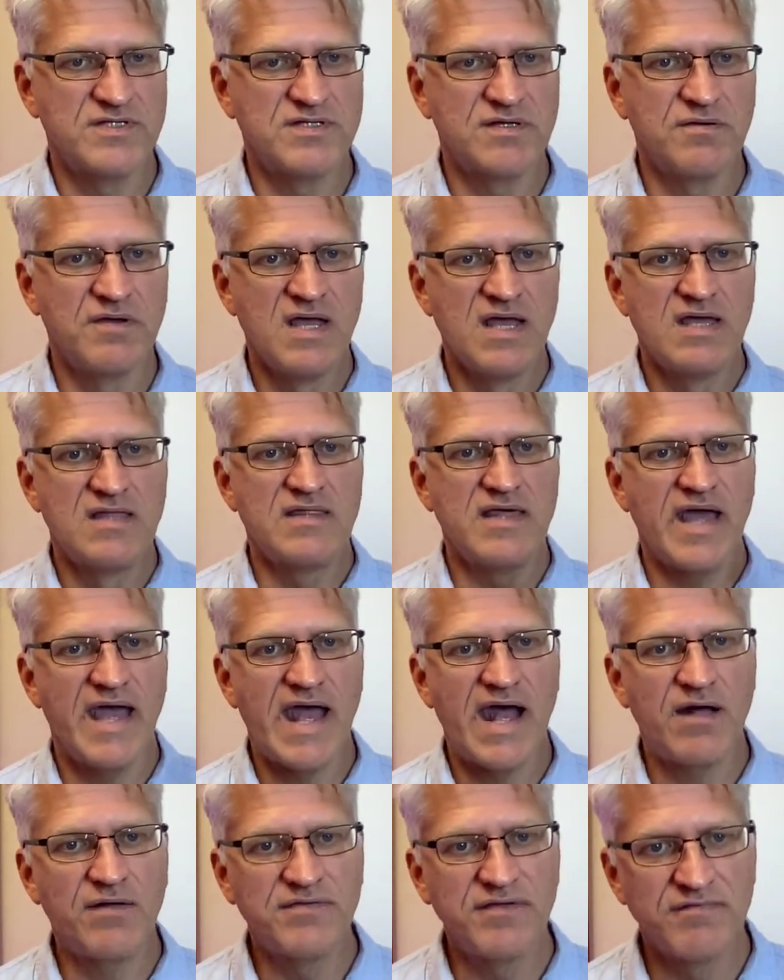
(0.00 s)
So the
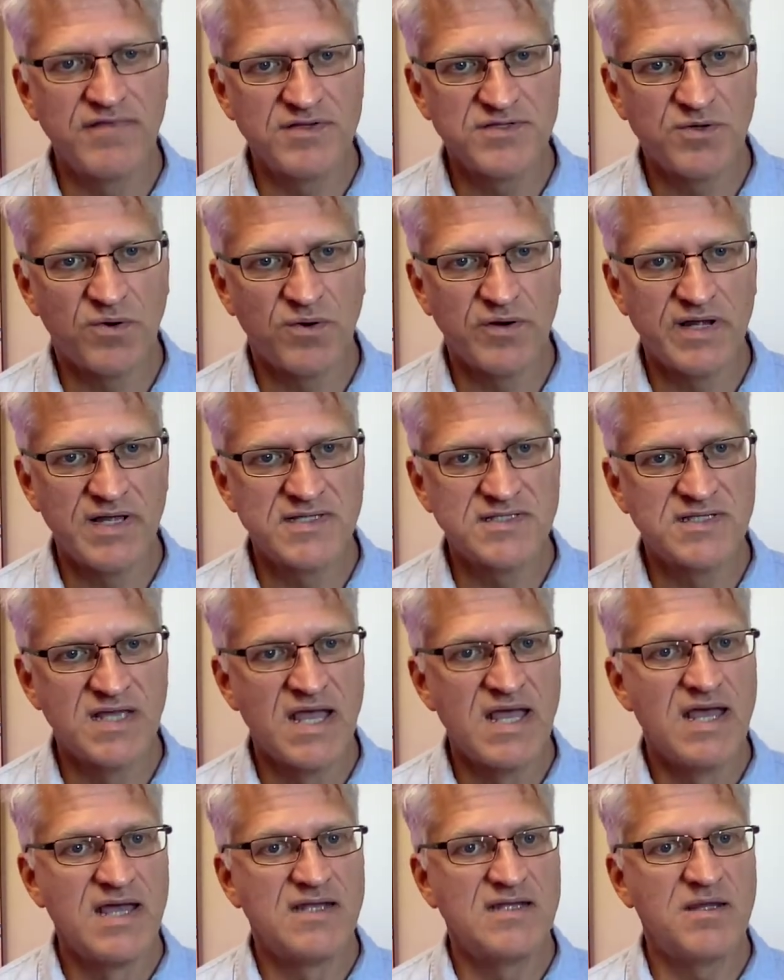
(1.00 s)
health of those organs
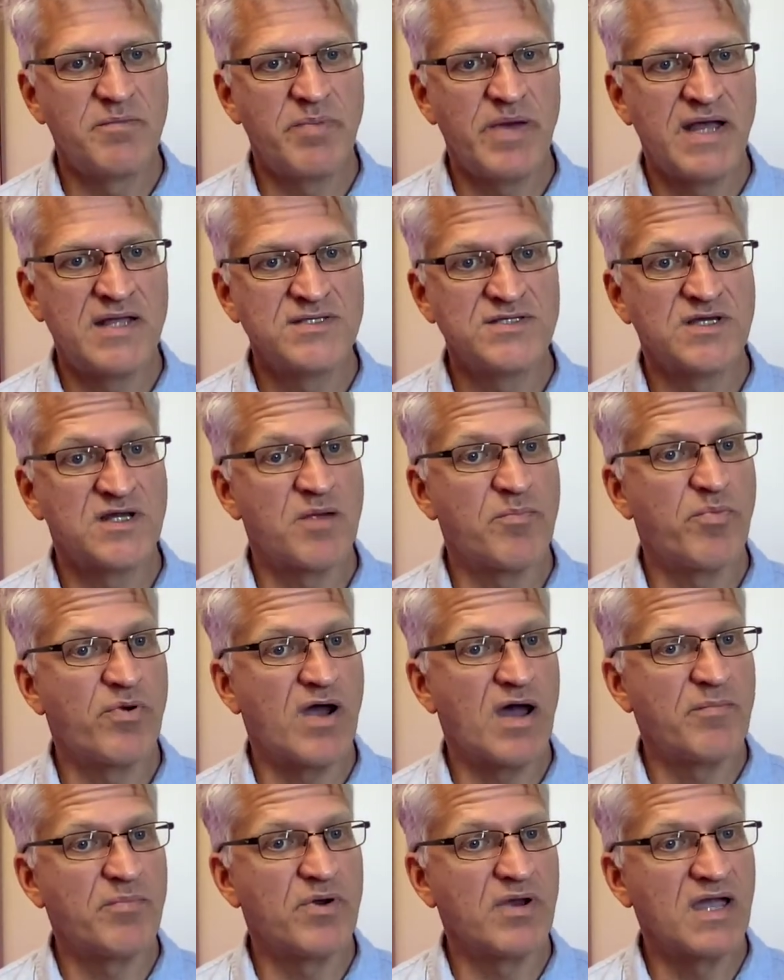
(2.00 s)
depends on a
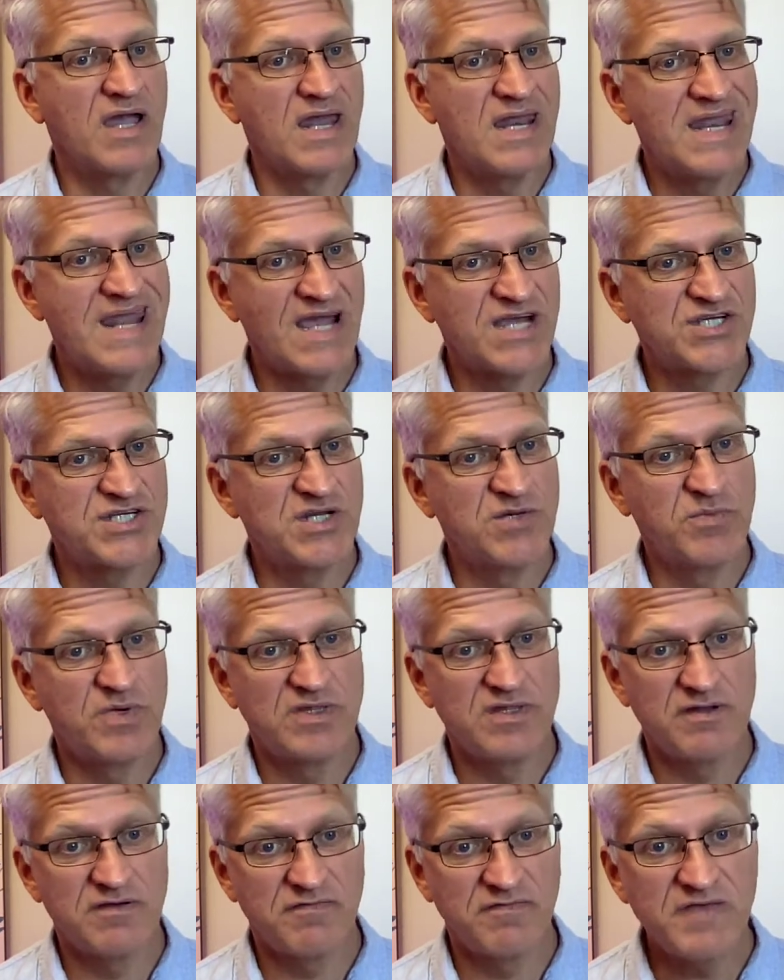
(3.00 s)
proper connection
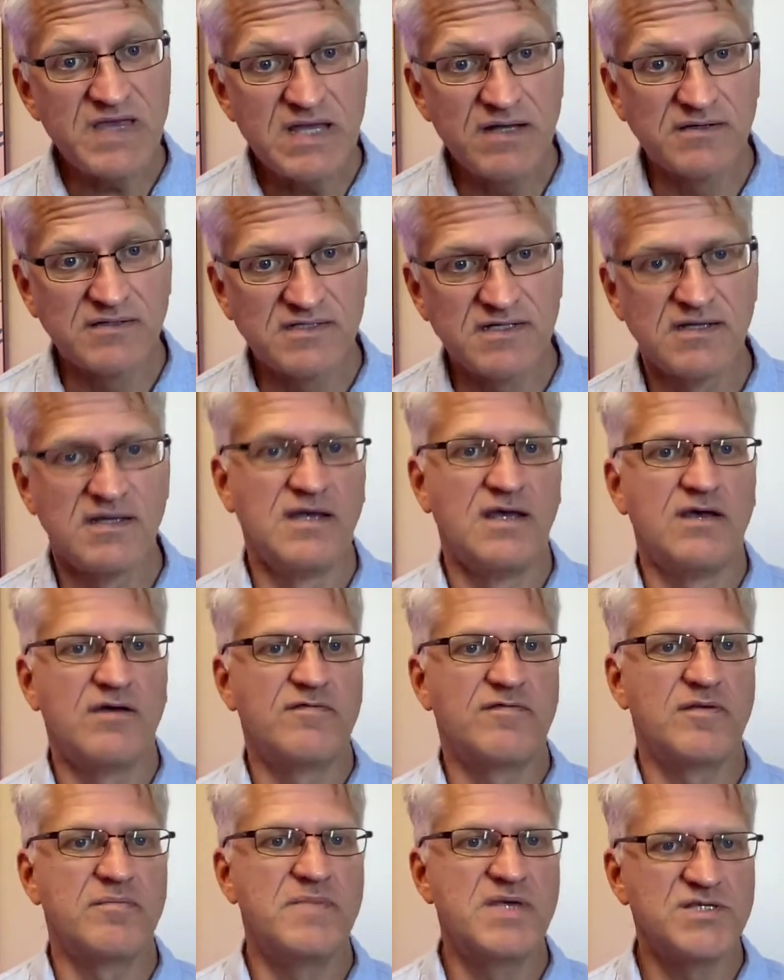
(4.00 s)
with their field
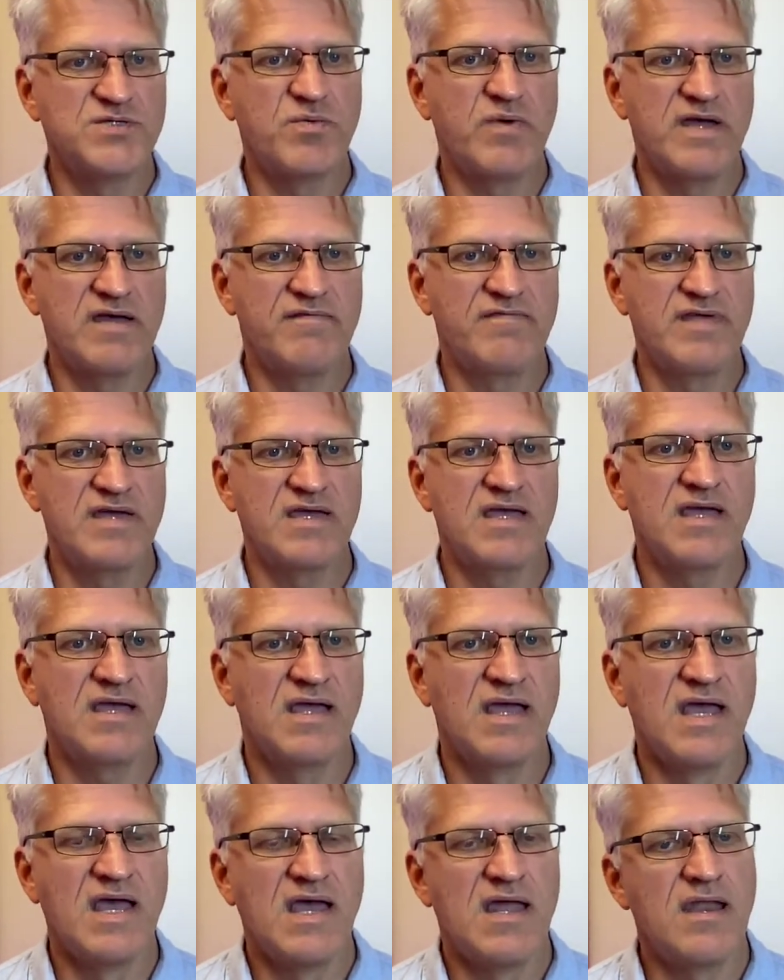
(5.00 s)
from this way of
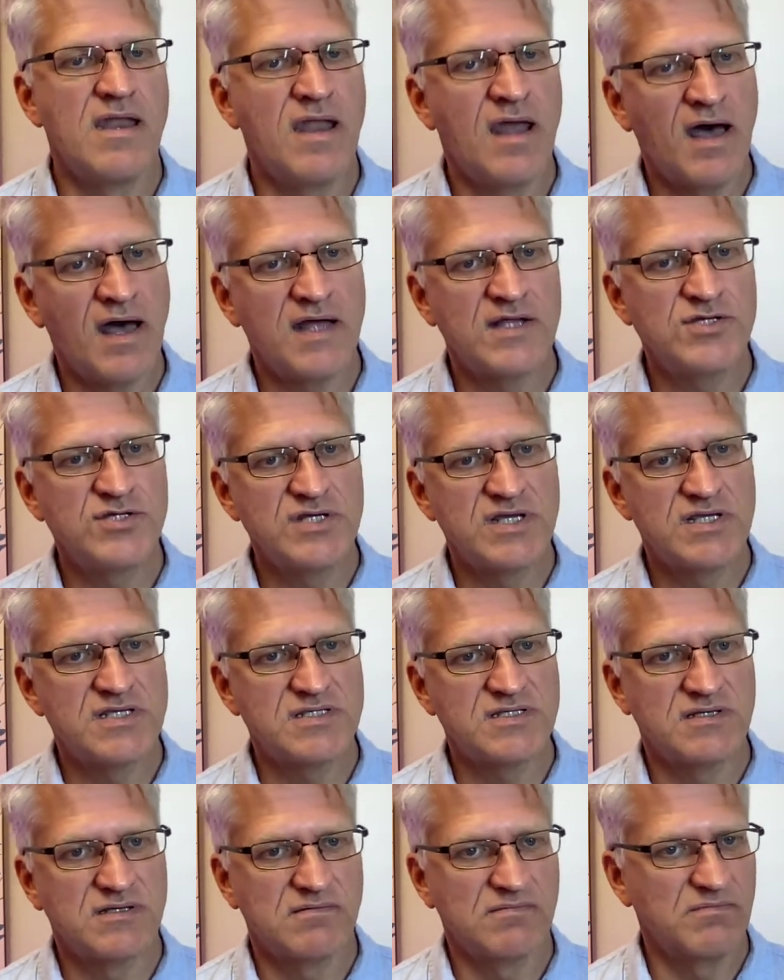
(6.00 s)
thinking, not
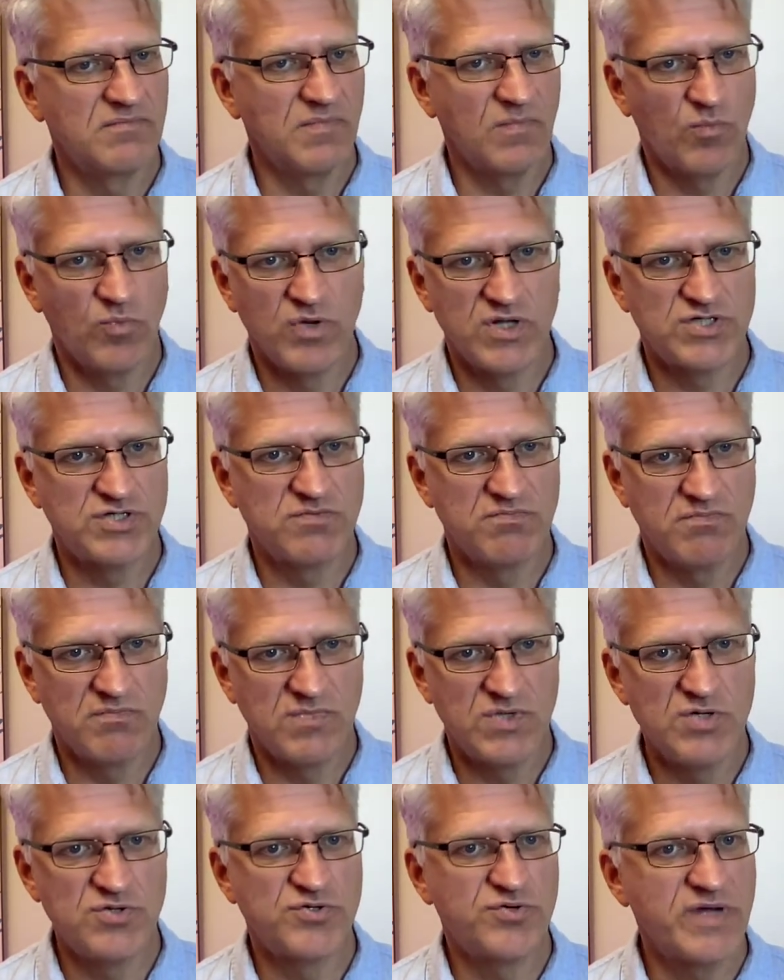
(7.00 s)
just which
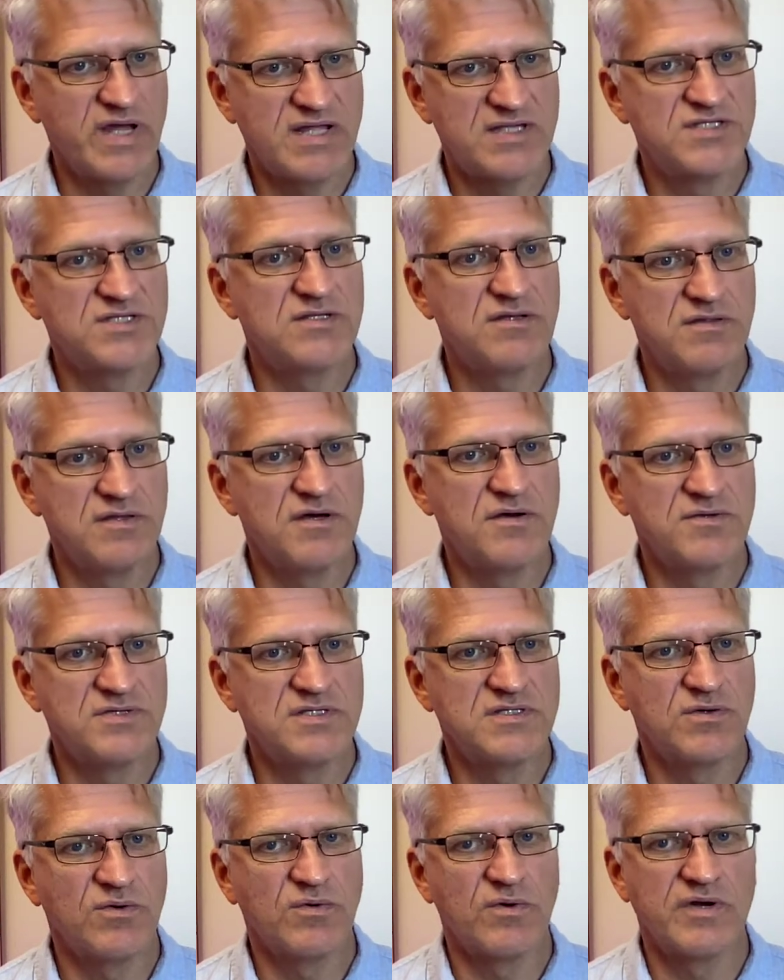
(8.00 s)
nutrients do
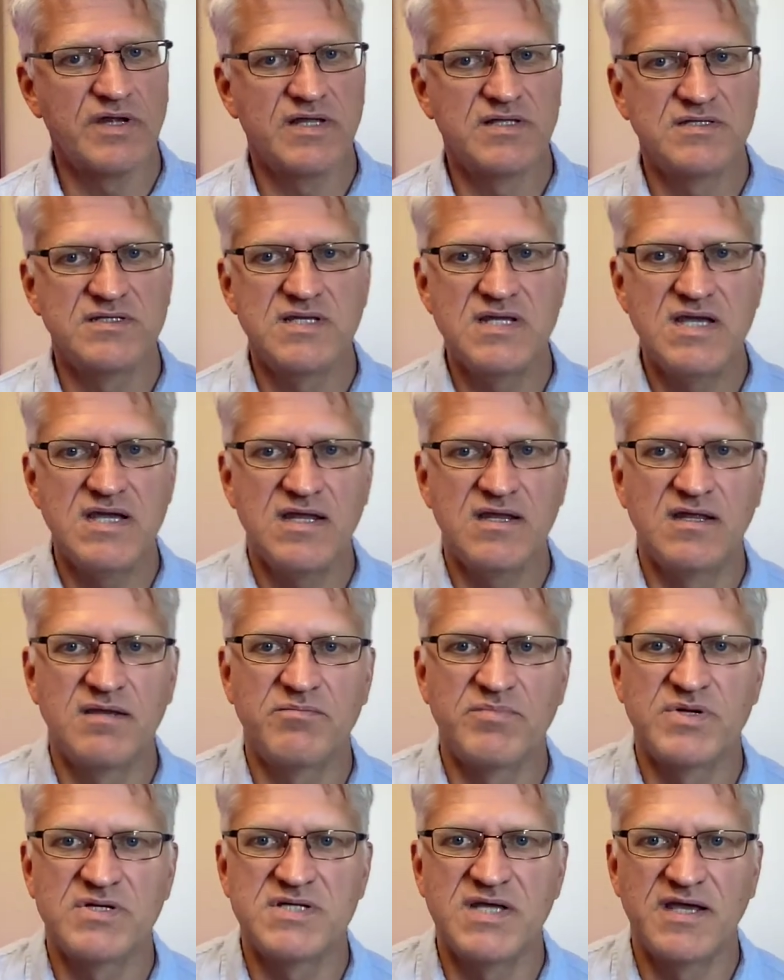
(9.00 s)
those organs need in
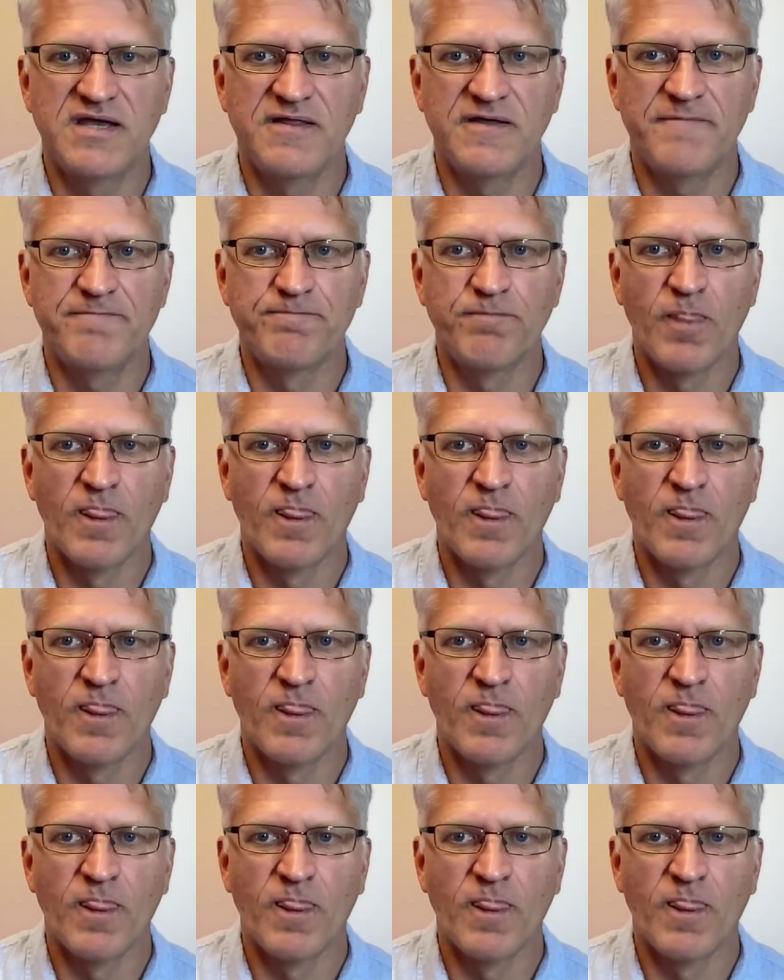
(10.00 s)
particular.